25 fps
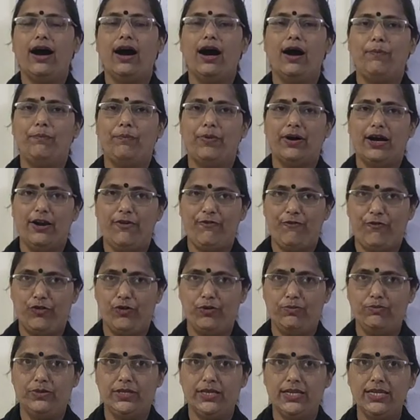Apart
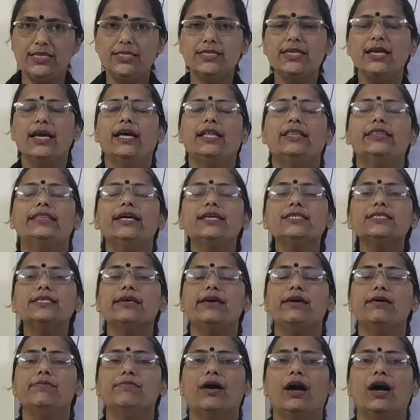from this, these
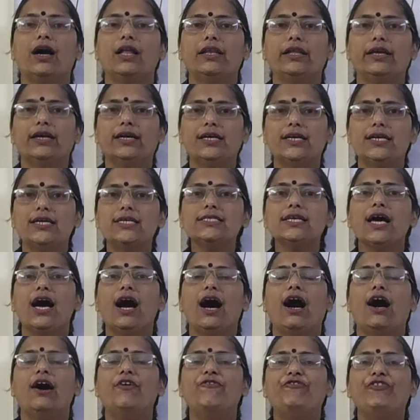Himalayas
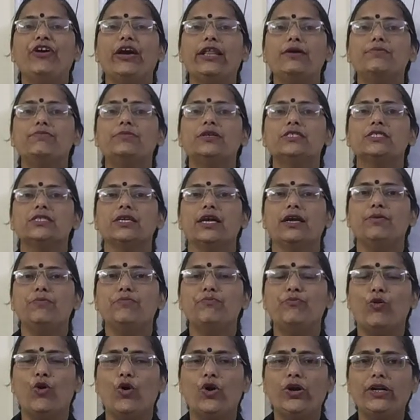are very much
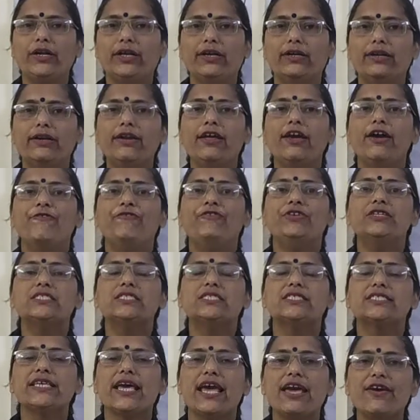important, which
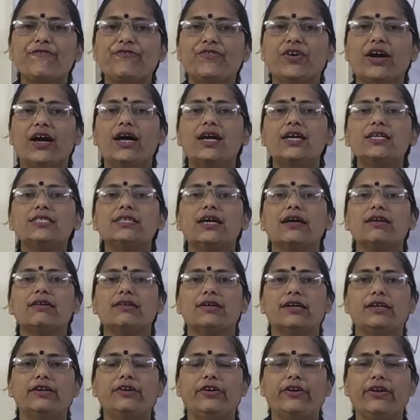safeguards our
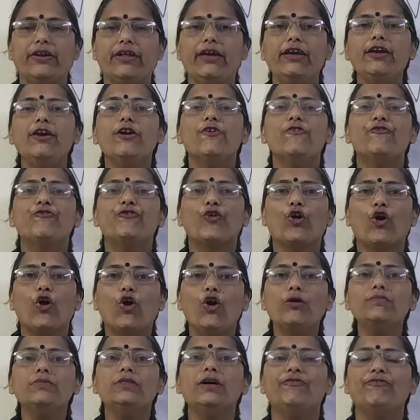country
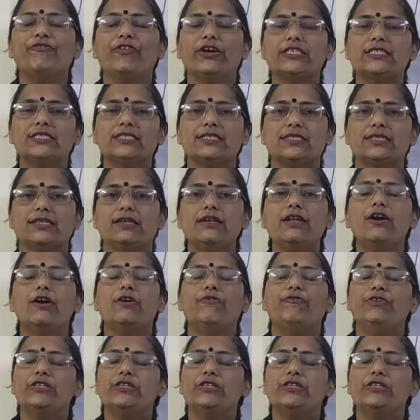from the western